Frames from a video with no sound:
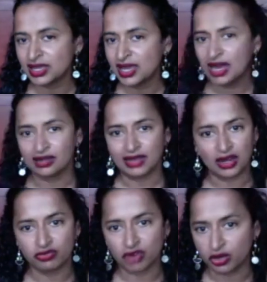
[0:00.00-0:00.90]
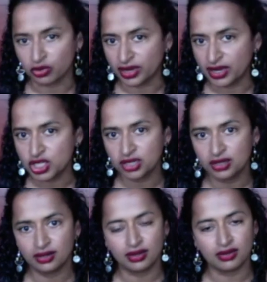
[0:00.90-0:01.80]
a lack of
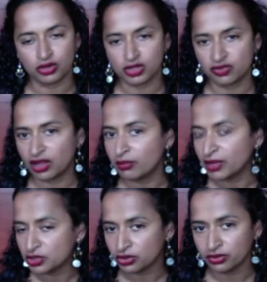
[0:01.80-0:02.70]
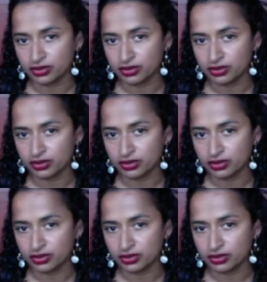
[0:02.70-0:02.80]
recreation, their developmental